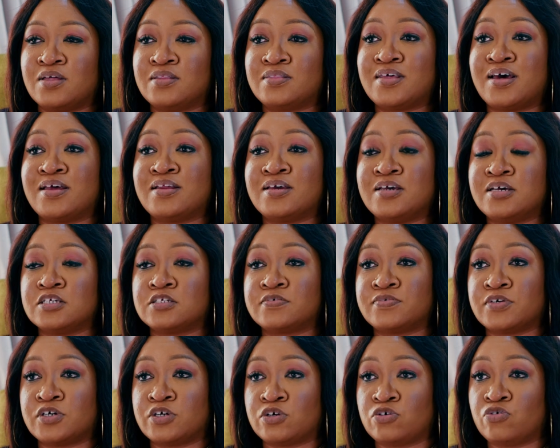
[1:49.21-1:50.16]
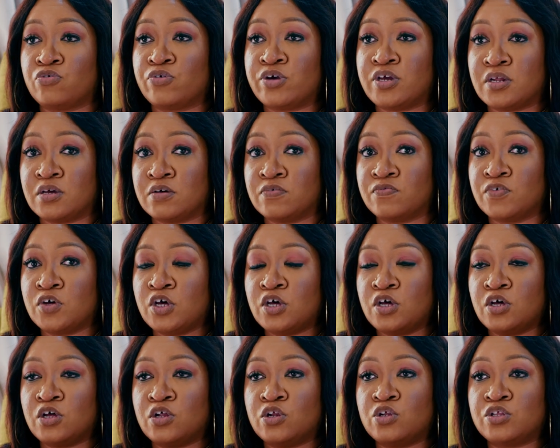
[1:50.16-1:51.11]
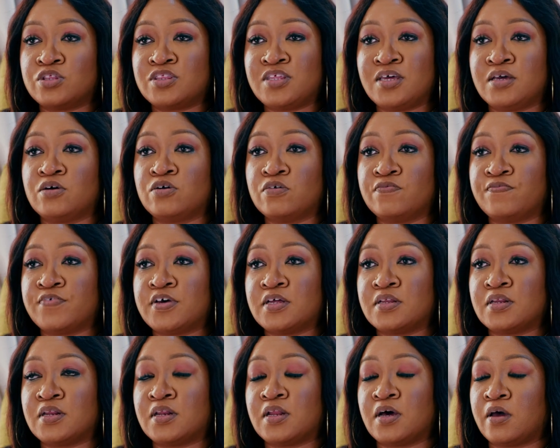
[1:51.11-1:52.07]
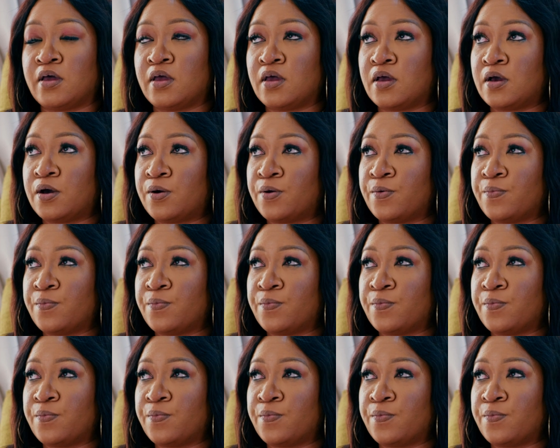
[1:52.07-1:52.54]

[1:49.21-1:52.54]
that is very creative. Think of it like,